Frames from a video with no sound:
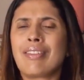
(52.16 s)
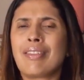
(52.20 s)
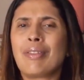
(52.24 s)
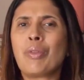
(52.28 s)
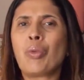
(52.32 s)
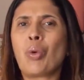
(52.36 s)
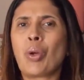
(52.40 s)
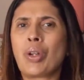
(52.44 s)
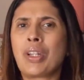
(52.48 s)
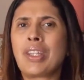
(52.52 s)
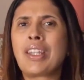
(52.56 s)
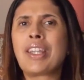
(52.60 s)

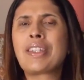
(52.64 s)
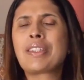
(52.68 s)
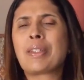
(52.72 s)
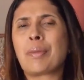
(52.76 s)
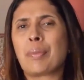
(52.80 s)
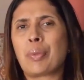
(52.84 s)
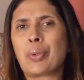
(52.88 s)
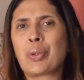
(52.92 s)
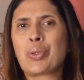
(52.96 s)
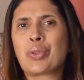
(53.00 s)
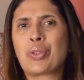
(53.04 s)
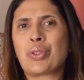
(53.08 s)
what they're
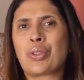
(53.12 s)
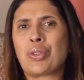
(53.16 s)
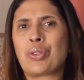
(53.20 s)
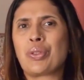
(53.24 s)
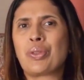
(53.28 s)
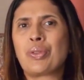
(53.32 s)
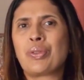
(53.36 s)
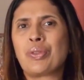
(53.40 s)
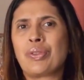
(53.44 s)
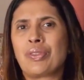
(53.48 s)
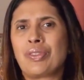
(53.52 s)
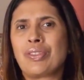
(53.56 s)
supposed to
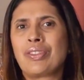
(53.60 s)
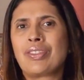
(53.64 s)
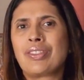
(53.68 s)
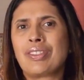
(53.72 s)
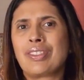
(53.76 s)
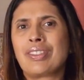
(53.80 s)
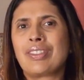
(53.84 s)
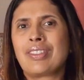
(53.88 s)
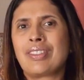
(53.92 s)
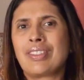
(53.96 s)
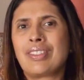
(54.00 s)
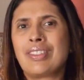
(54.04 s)
do.
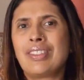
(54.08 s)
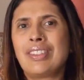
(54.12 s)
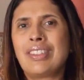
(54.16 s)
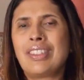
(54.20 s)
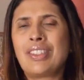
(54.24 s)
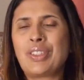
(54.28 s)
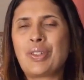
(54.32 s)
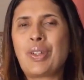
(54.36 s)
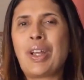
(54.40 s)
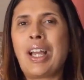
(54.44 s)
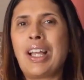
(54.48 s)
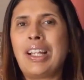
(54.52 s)

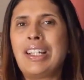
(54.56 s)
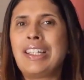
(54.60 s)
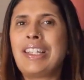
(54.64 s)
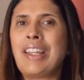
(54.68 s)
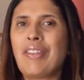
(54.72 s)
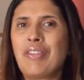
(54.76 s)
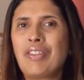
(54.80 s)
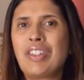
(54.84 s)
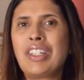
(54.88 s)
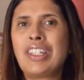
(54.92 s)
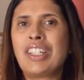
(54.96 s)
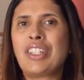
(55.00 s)
So I'll
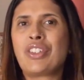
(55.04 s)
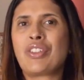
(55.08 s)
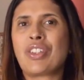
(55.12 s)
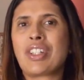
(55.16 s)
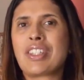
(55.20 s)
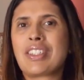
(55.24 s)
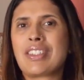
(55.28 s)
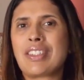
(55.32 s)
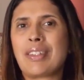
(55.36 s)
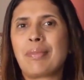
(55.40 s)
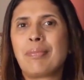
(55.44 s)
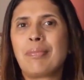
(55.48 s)
definitely
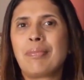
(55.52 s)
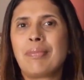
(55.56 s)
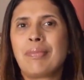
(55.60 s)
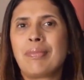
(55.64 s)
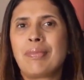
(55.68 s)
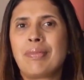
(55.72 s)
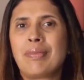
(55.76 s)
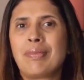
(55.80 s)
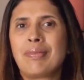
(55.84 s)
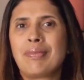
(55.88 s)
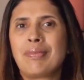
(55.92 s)
trust them.